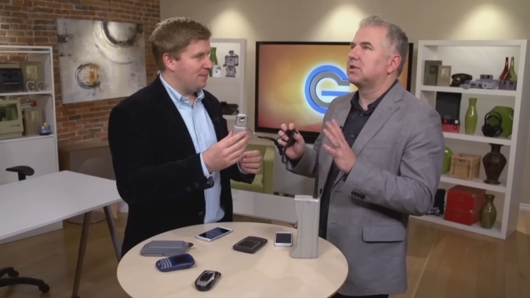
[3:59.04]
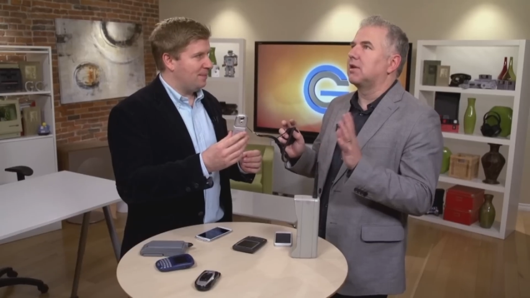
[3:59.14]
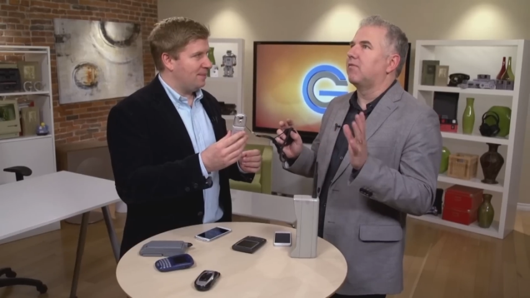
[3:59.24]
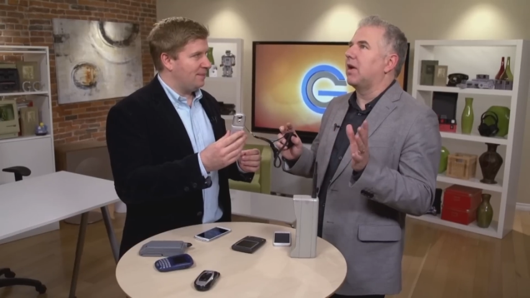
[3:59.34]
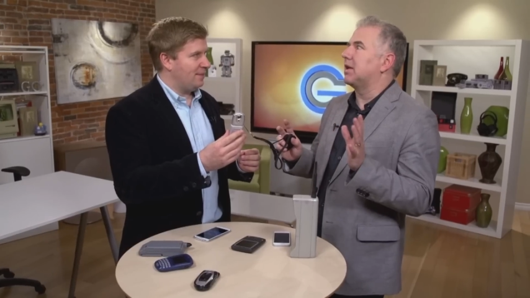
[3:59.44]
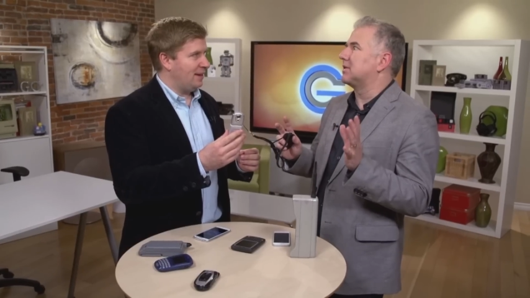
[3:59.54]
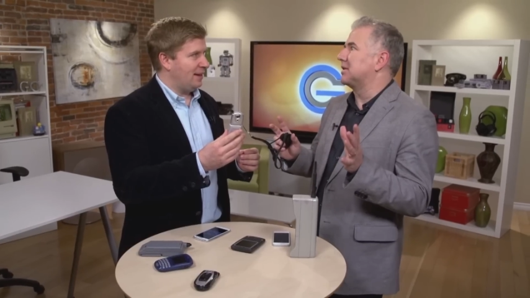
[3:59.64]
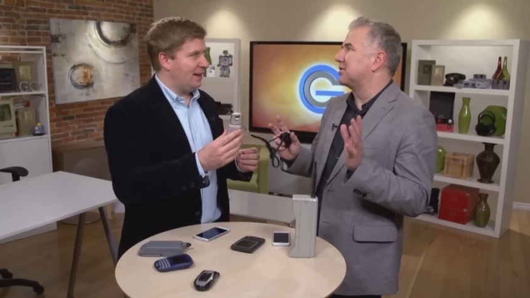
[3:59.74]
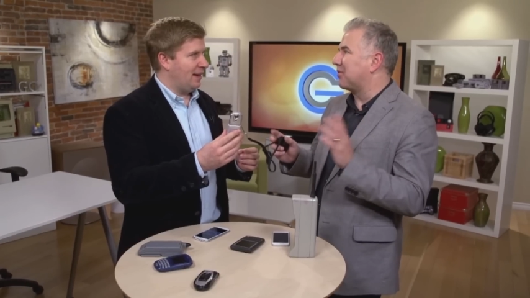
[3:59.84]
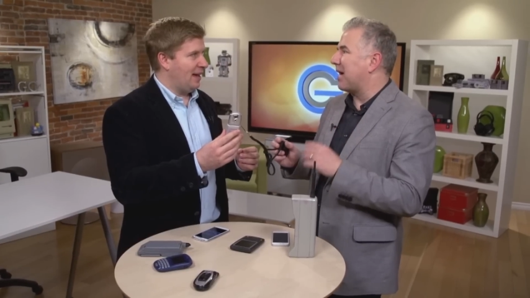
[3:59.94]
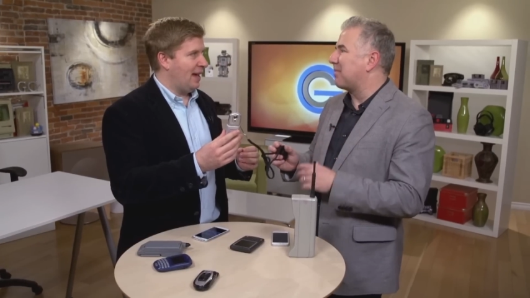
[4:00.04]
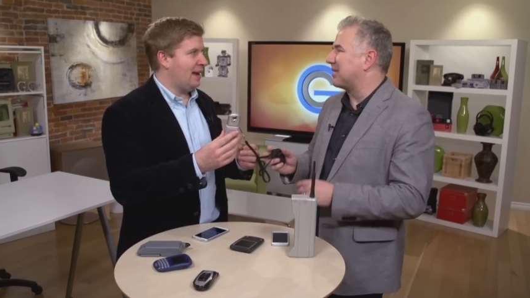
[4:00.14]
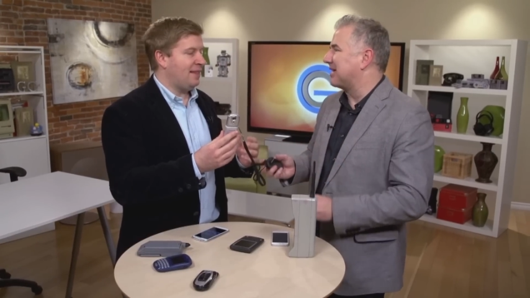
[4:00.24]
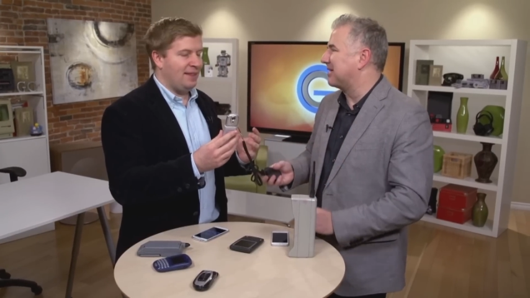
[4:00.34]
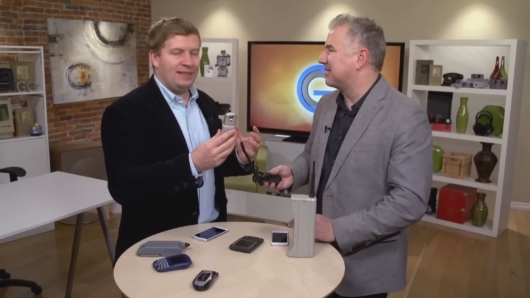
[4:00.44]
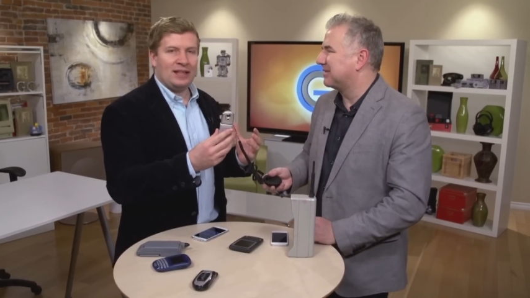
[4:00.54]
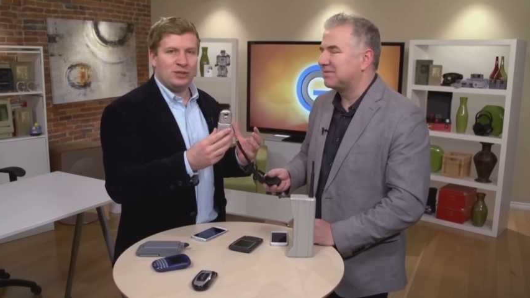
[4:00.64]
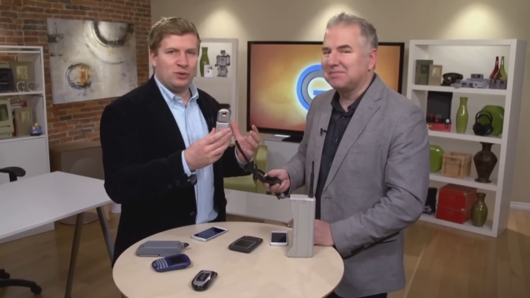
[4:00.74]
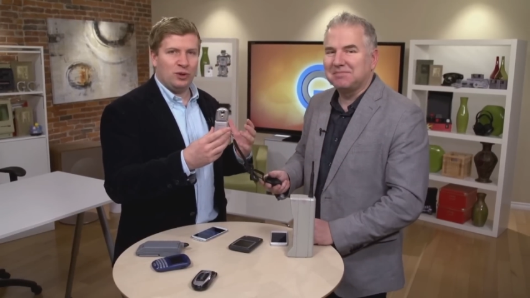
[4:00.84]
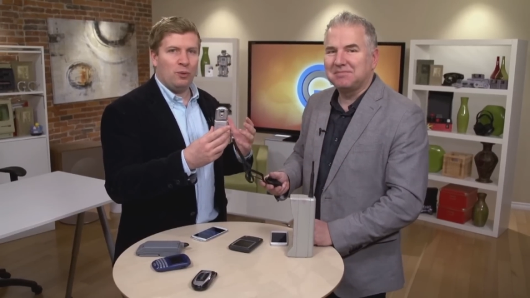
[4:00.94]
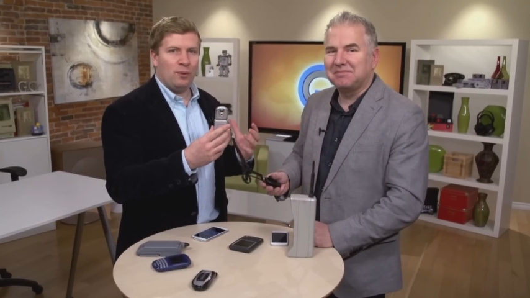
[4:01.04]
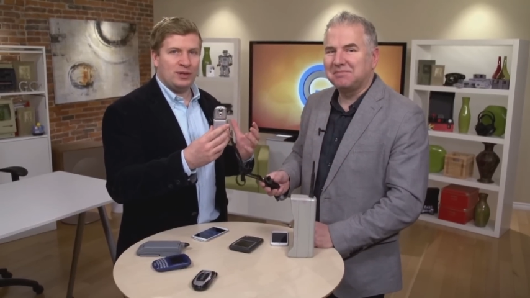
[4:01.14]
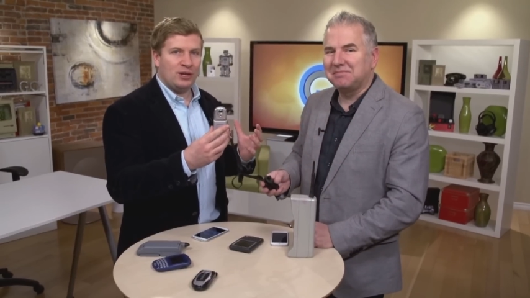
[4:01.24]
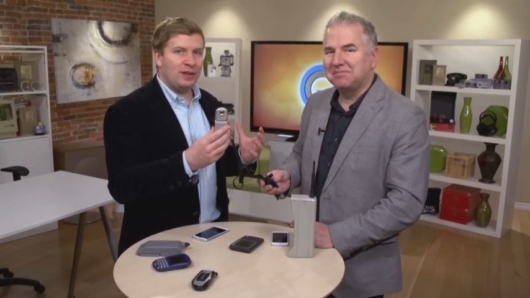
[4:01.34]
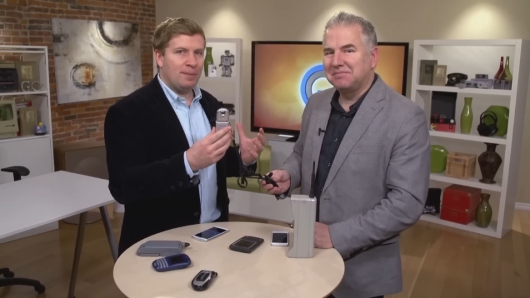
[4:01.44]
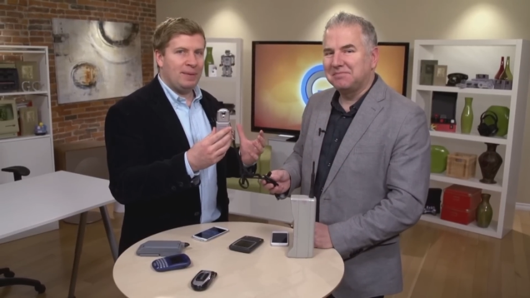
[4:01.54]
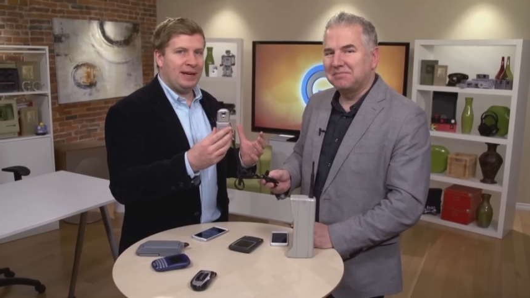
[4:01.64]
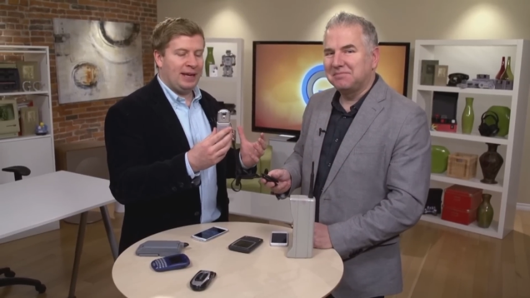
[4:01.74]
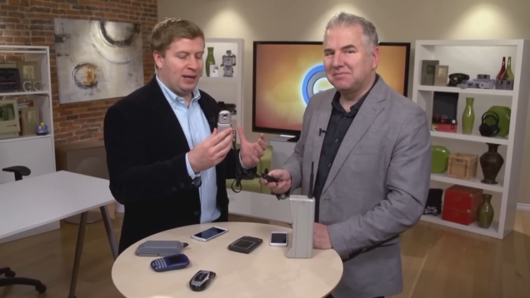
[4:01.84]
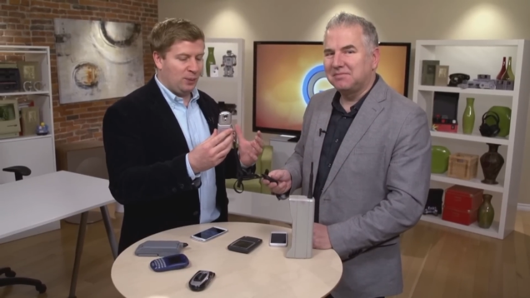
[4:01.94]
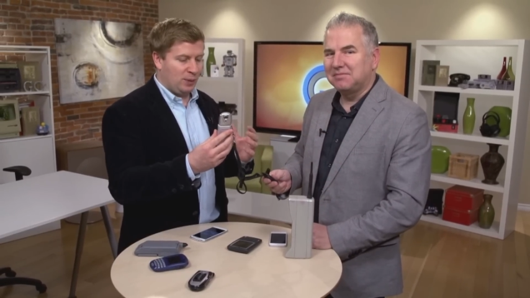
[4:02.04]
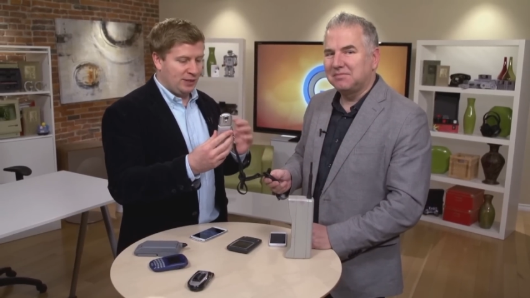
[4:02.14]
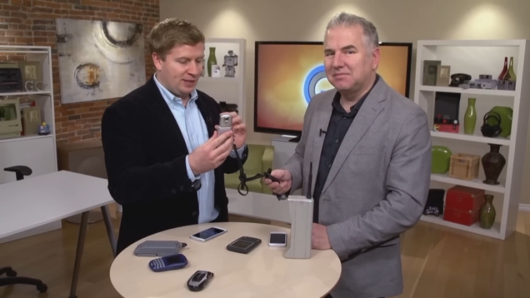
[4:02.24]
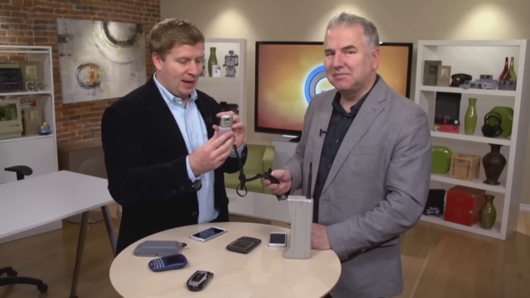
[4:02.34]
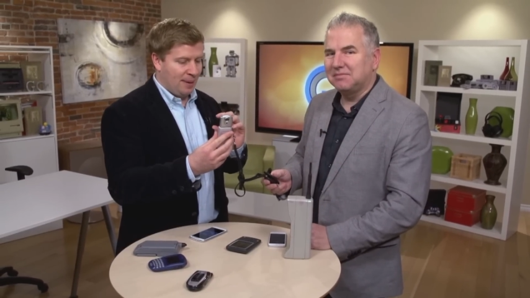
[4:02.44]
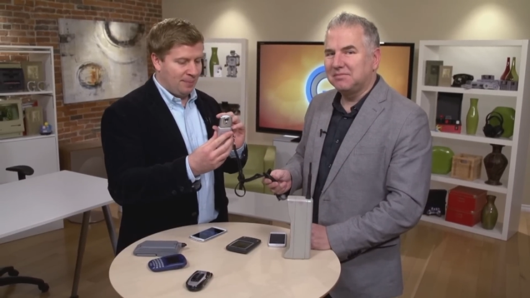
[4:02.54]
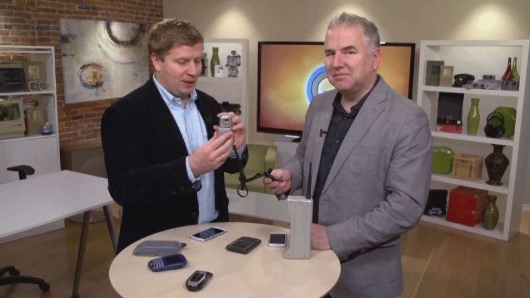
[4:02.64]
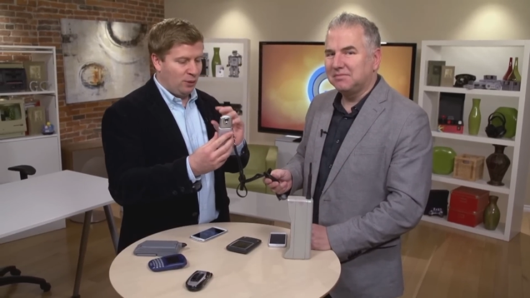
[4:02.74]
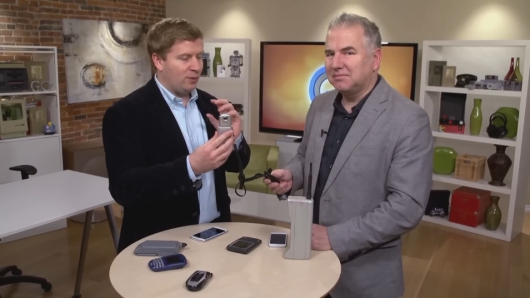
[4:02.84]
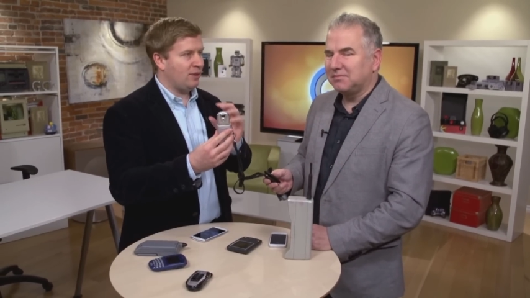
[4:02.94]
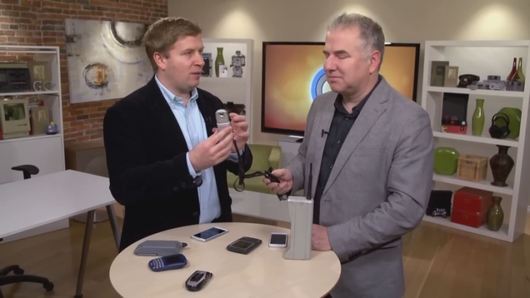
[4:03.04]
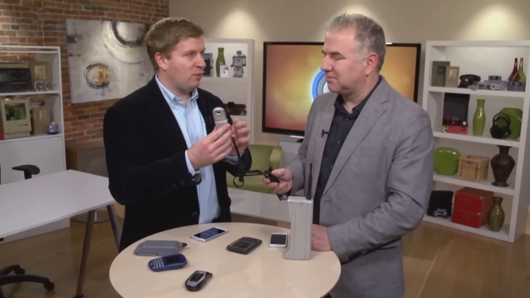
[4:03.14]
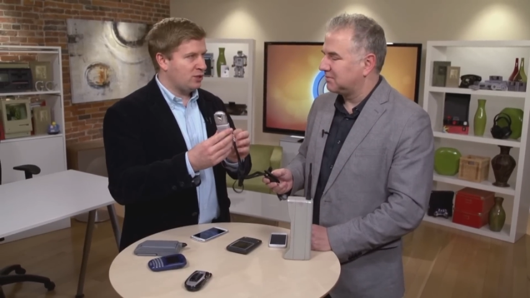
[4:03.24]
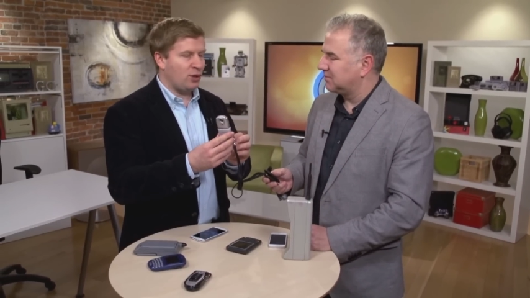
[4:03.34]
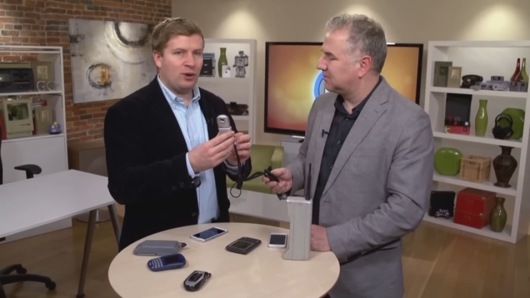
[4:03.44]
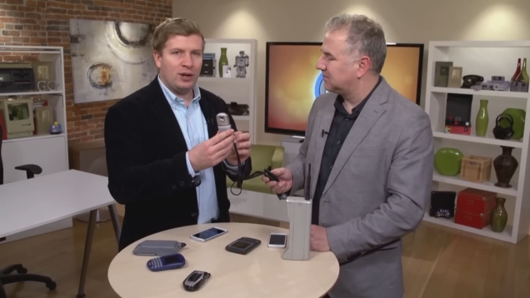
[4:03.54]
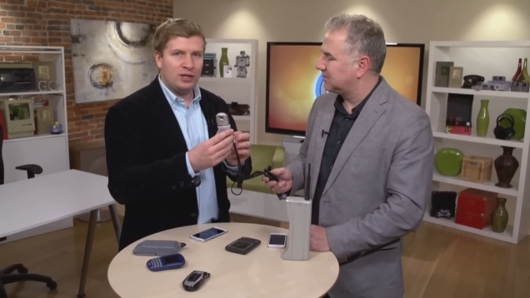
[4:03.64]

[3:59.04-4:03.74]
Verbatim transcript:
Speaker 1: just advancing so rapidly. And I think
Speaker 2: that's you know what we saw in the beginning was um, you know they were started